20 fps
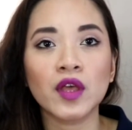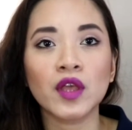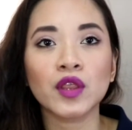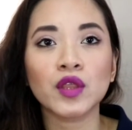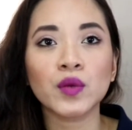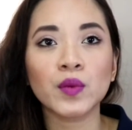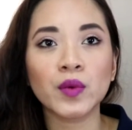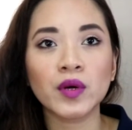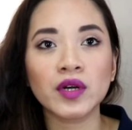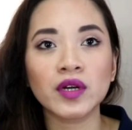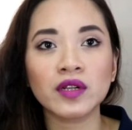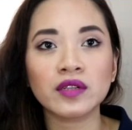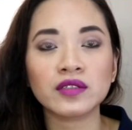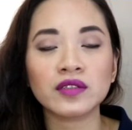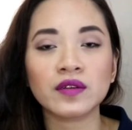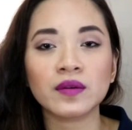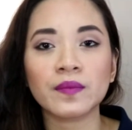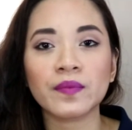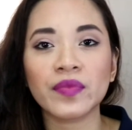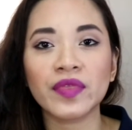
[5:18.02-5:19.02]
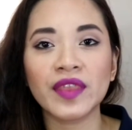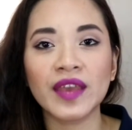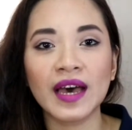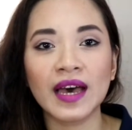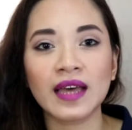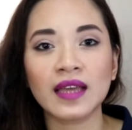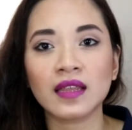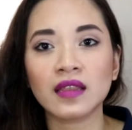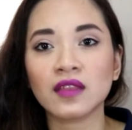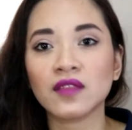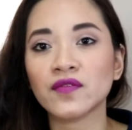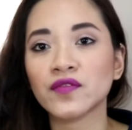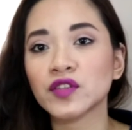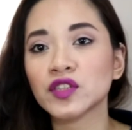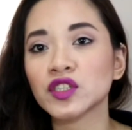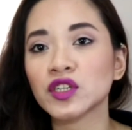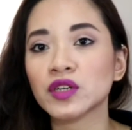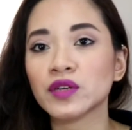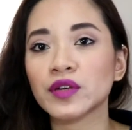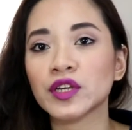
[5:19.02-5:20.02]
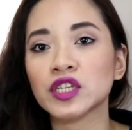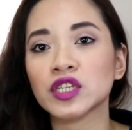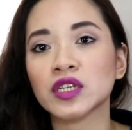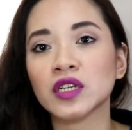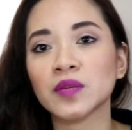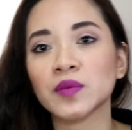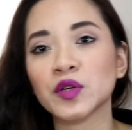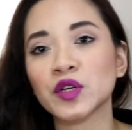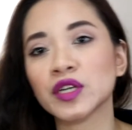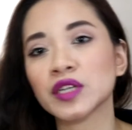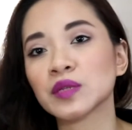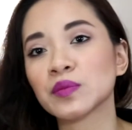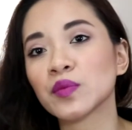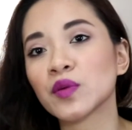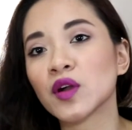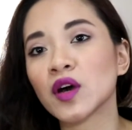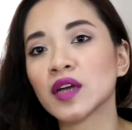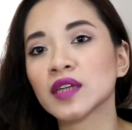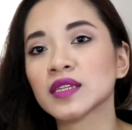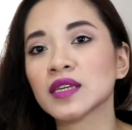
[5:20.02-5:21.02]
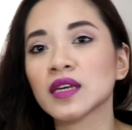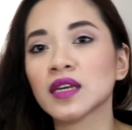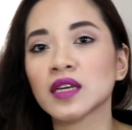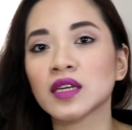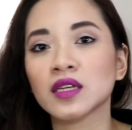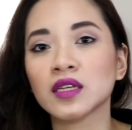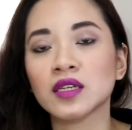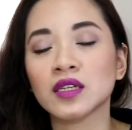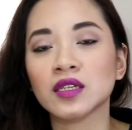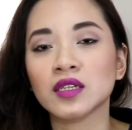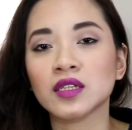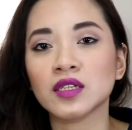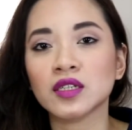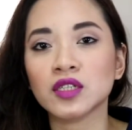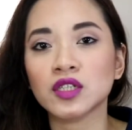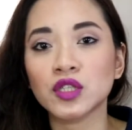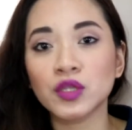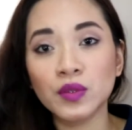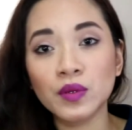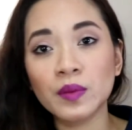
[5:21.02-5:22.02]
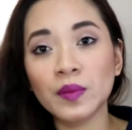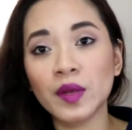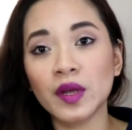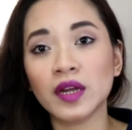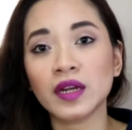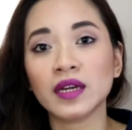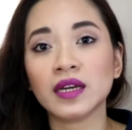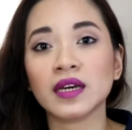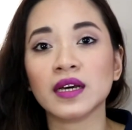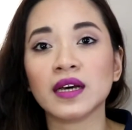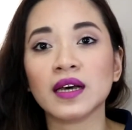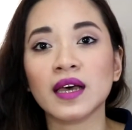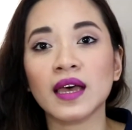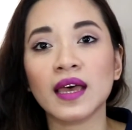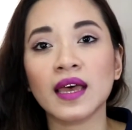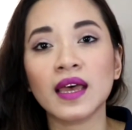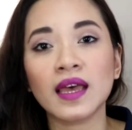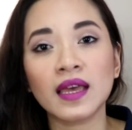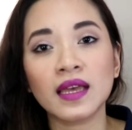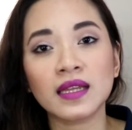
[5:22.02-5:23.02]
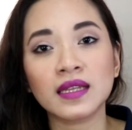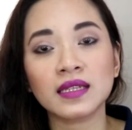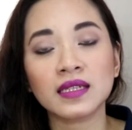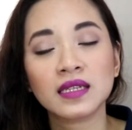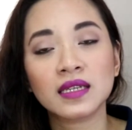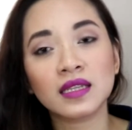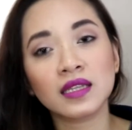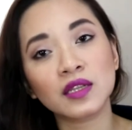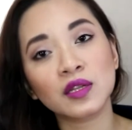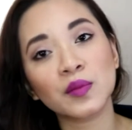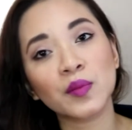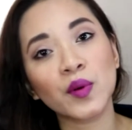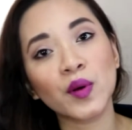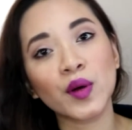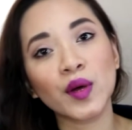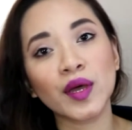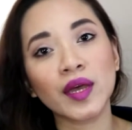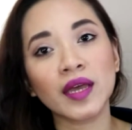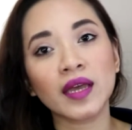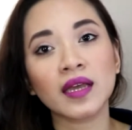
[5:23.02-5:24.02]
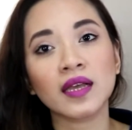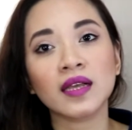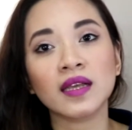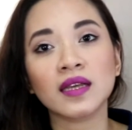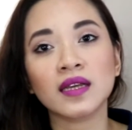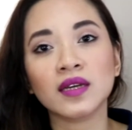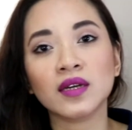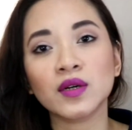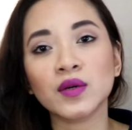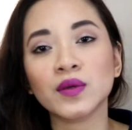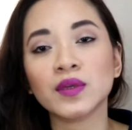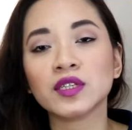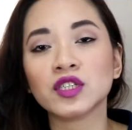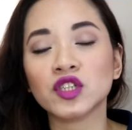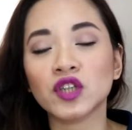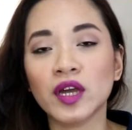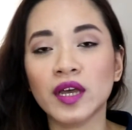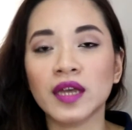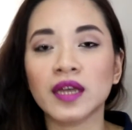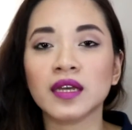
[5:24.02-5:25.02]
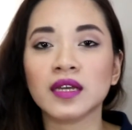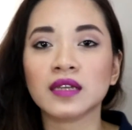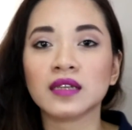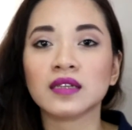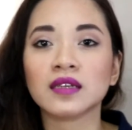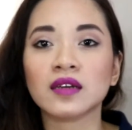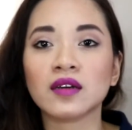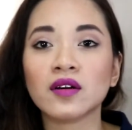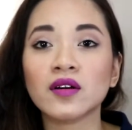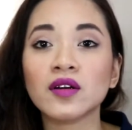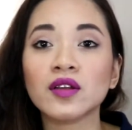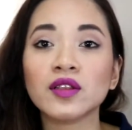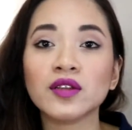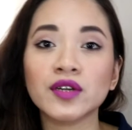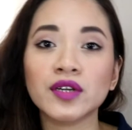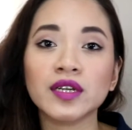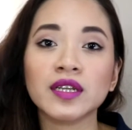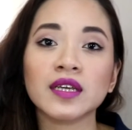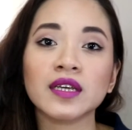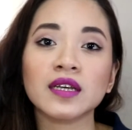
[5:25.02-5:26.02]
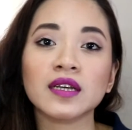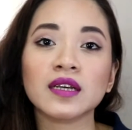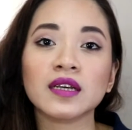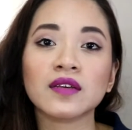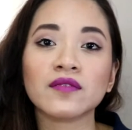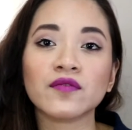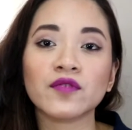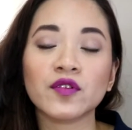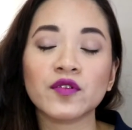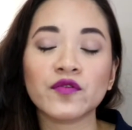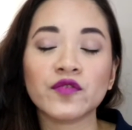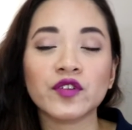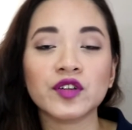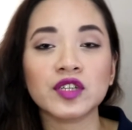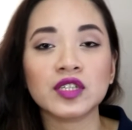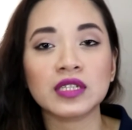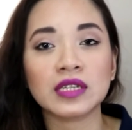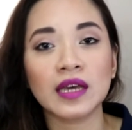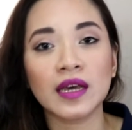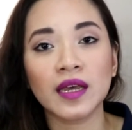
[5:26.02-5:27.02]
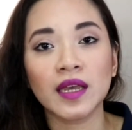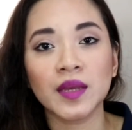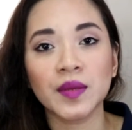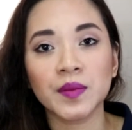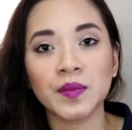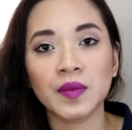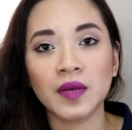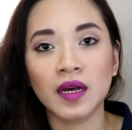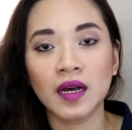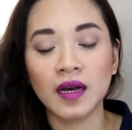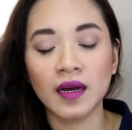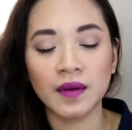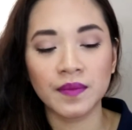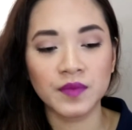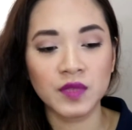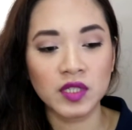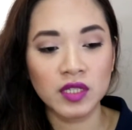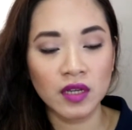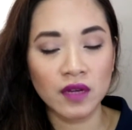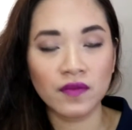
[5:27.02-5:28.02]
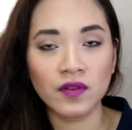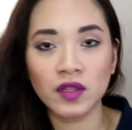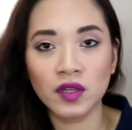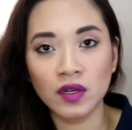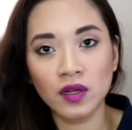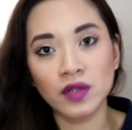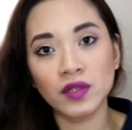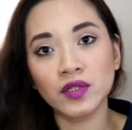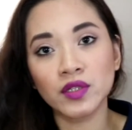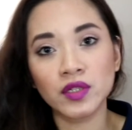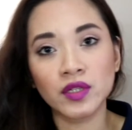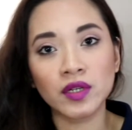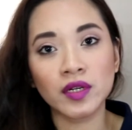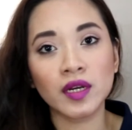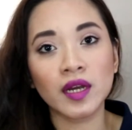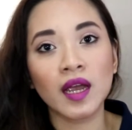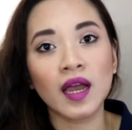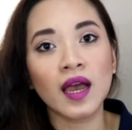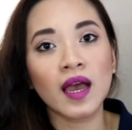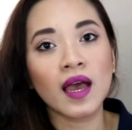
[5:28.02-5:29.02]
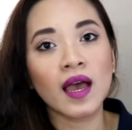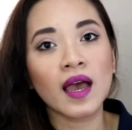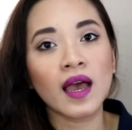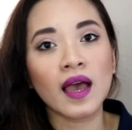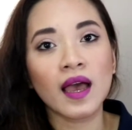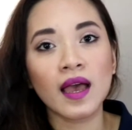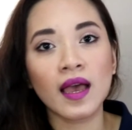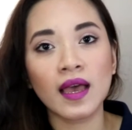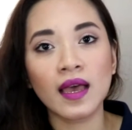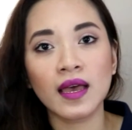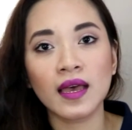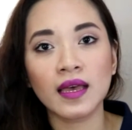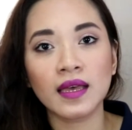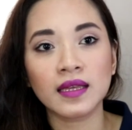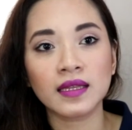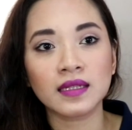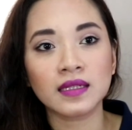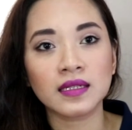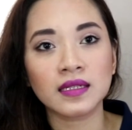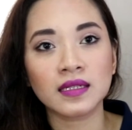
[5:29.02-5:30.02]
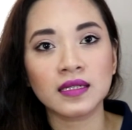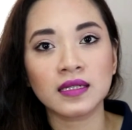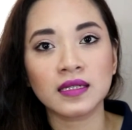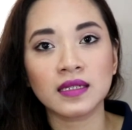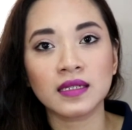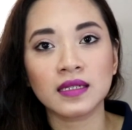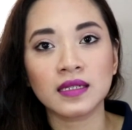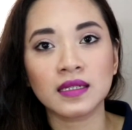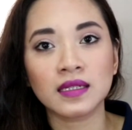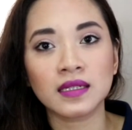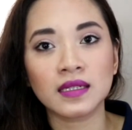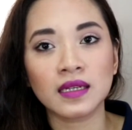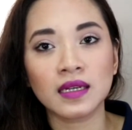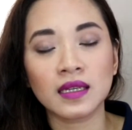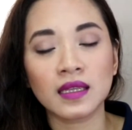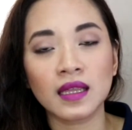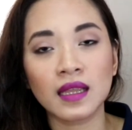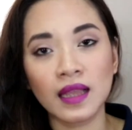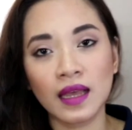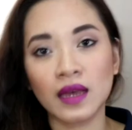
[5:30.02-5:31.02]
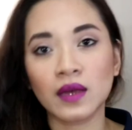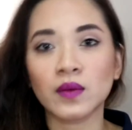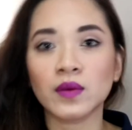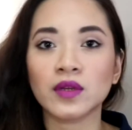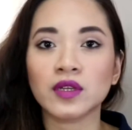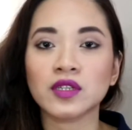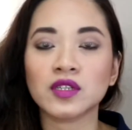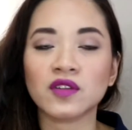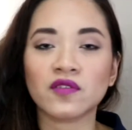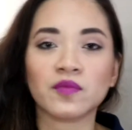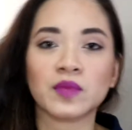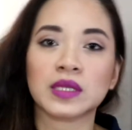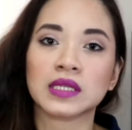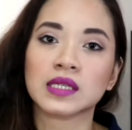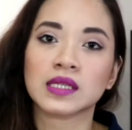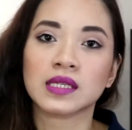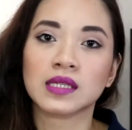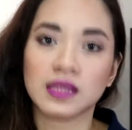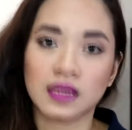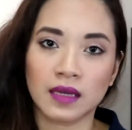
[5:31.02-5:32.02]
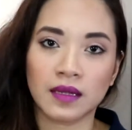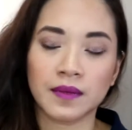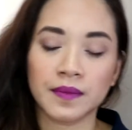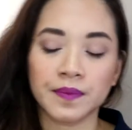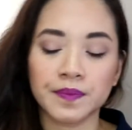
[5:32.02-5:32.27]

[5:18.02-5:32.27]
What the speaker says: the world that the first generation immigrant brought to America, and a little boy who is trying or learning for the first time, discovering the culture and the language of Mrs. Sen.